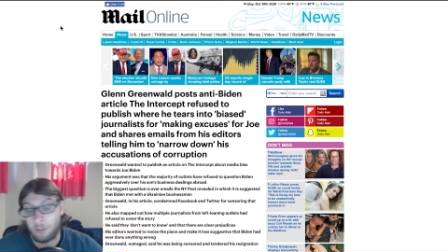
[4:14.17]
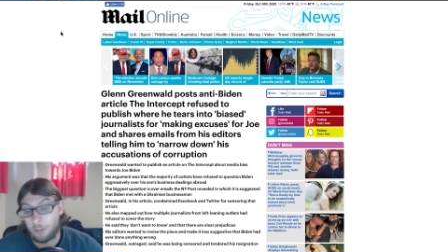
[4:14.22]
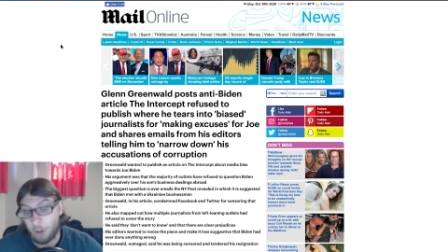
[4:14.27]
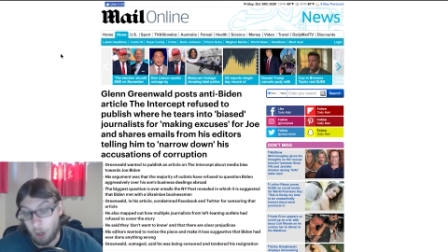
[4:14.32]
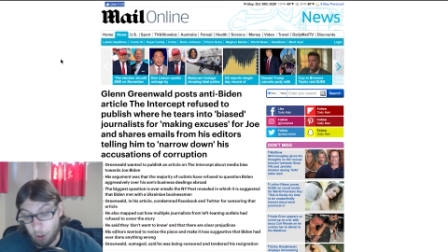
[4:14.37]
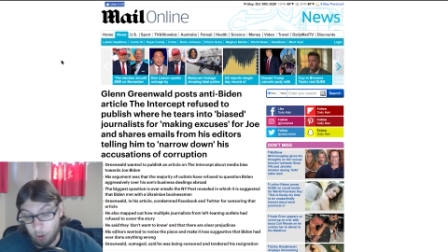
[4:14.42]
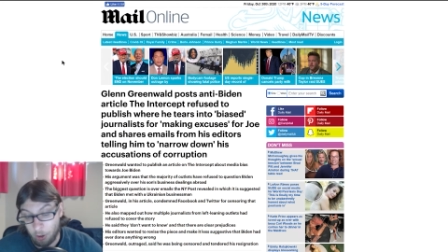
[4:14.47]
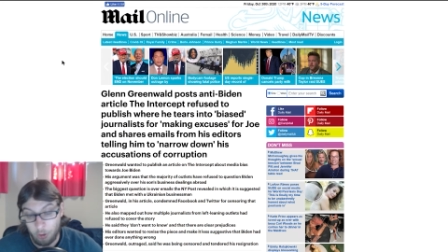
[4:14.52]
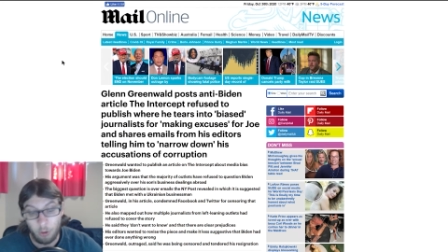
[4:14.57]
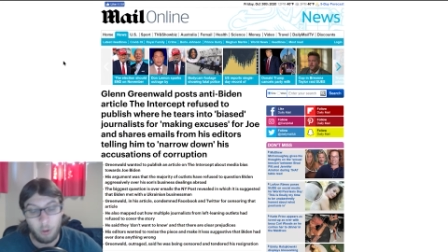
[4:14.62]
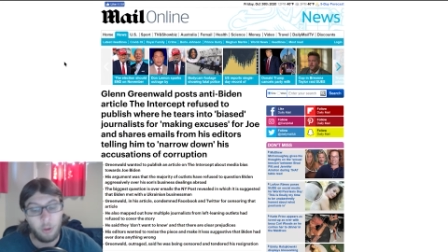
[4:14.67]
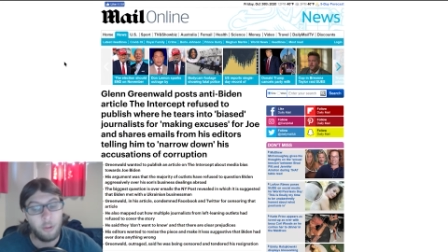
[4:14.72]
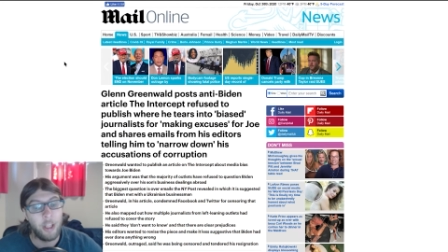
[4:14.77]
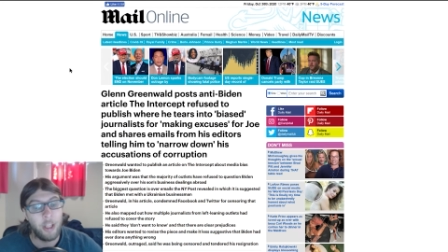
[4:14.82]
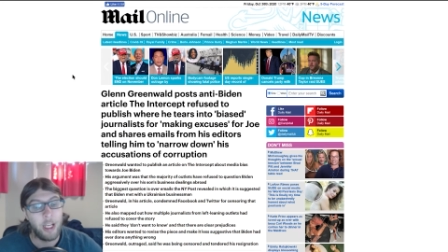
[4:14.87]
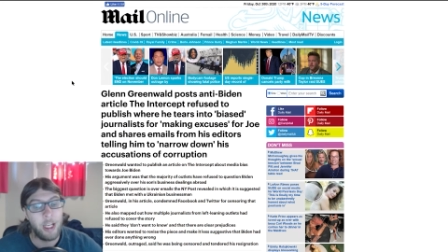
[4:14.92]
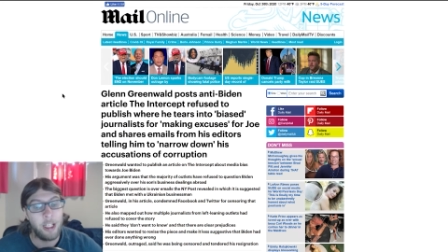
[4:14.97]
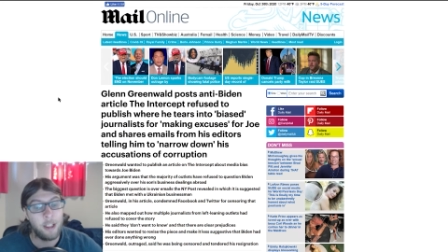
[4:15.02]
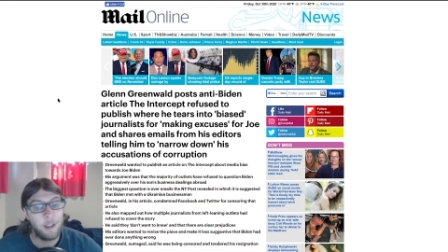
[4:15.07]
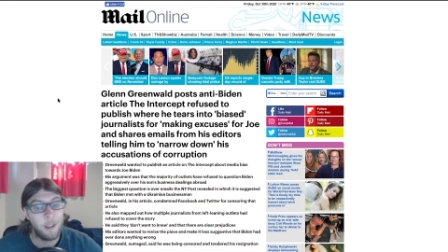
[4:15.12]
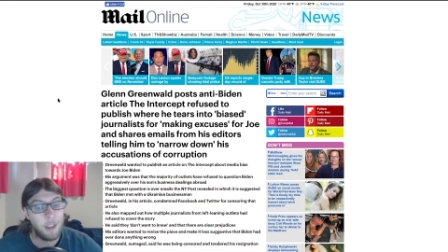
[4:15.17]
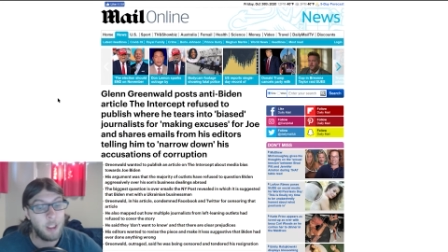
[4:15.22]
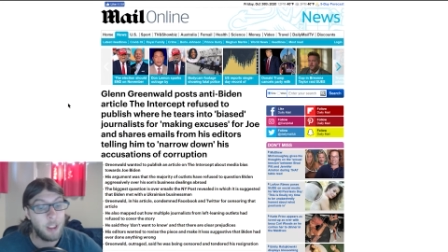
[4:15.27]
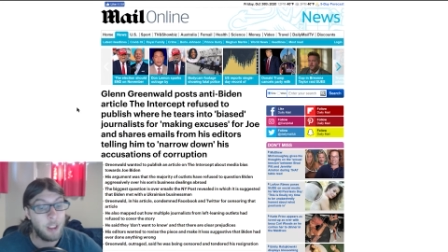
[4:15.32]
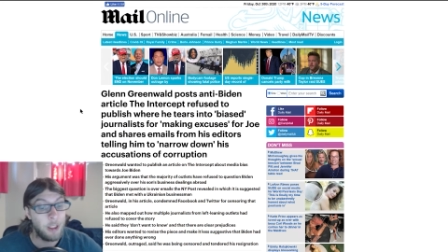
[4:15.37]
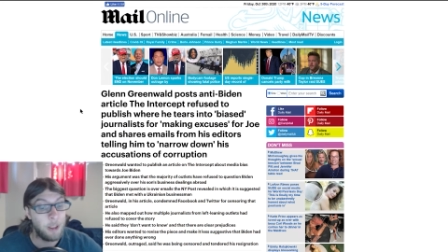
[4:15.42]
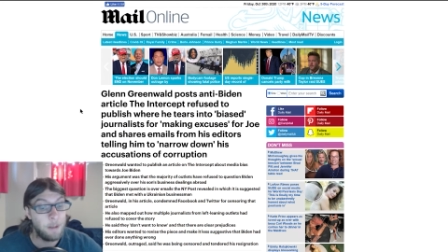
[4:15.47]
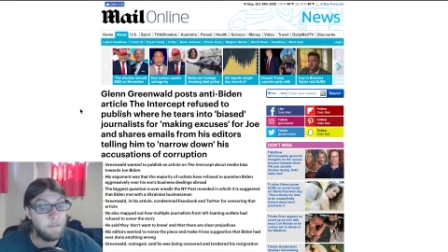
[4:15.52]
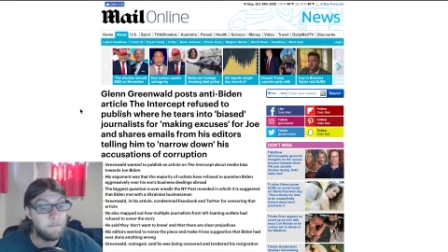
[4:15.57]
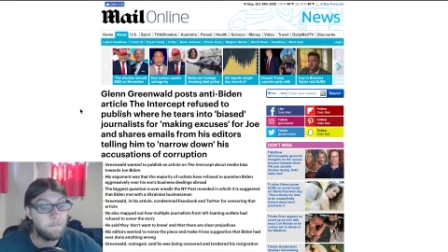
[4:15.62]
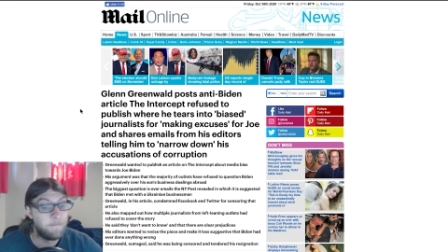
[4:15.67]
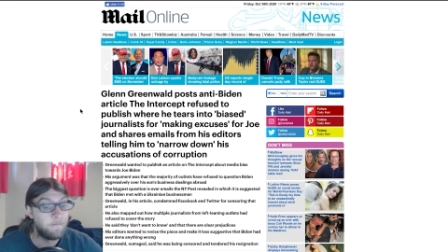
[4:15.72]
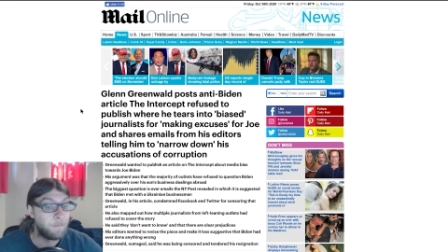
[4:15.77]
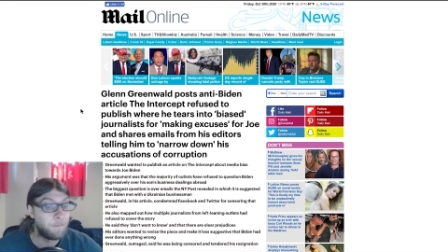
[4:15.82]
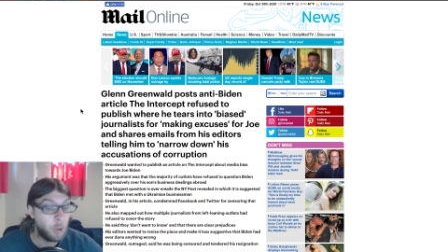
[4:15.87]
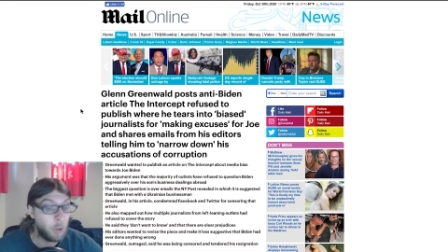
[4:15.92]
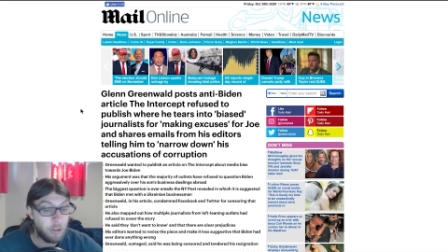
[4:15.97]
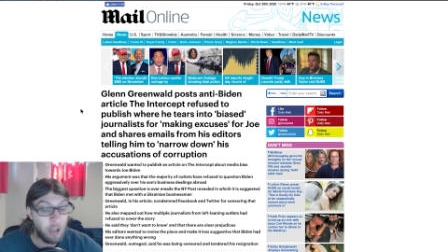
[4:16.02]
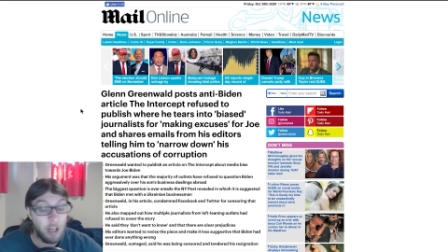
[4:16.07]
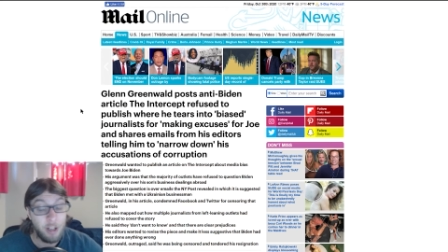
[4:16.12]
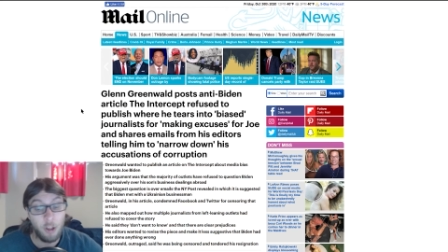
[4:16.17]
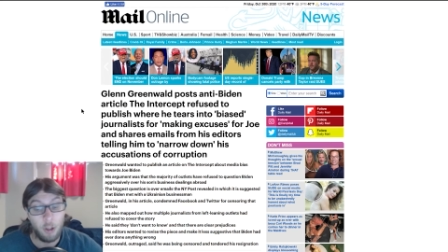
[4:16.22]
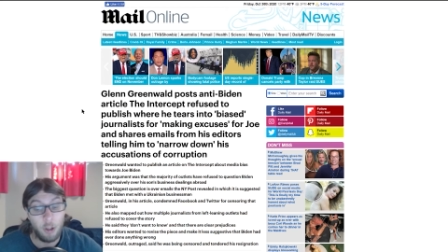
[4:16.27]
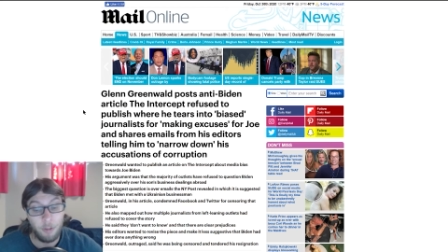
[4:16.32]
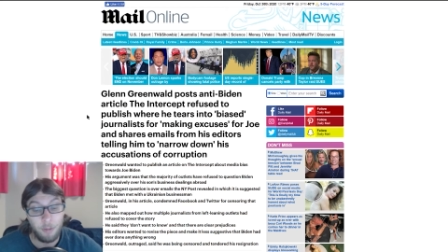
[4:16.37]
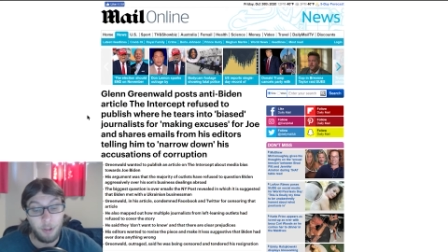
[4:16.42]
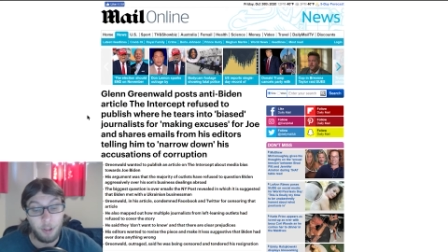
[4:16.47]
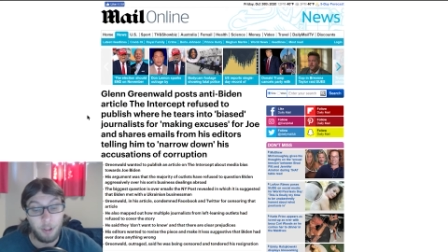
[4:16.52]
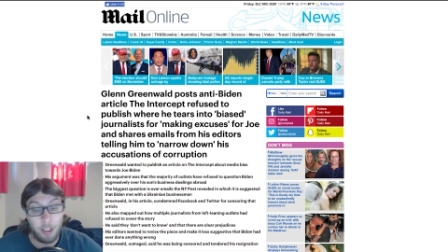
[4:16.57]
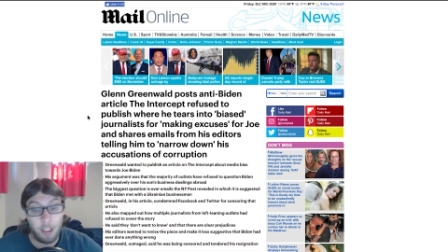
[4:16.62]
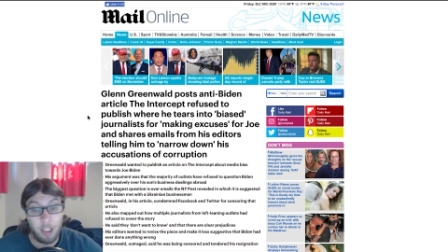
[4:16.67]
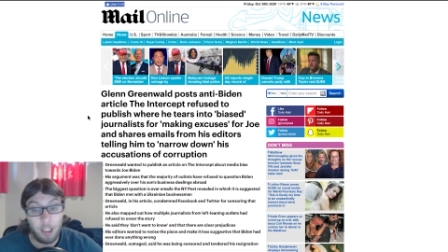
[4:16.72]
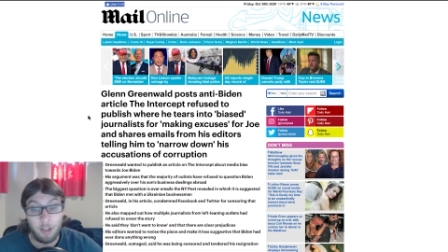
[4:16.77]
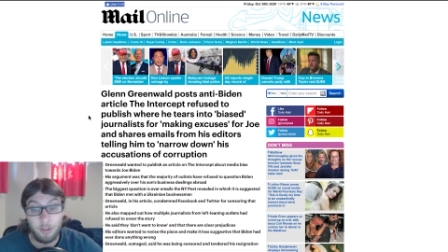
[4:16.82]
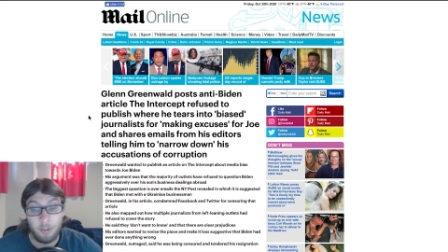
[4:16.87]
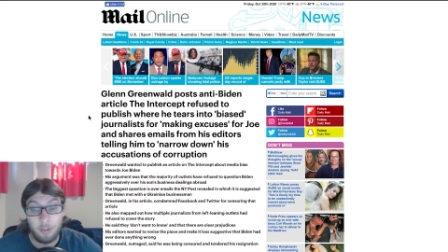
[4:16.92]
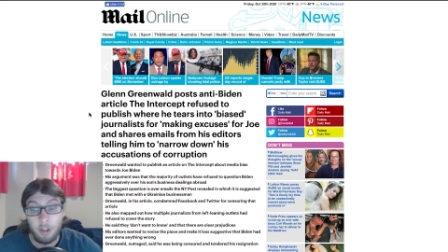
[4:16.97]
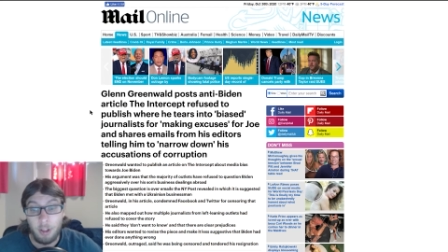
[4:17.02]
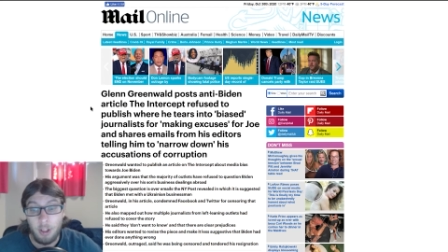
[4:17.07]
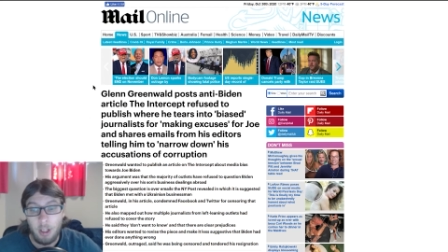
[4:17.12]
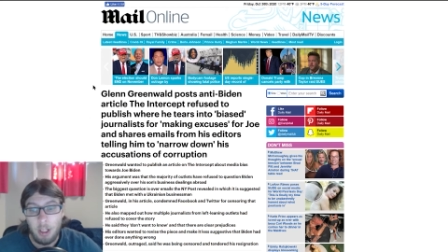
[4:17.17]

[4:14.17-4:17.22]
article that he resigned over, I guess.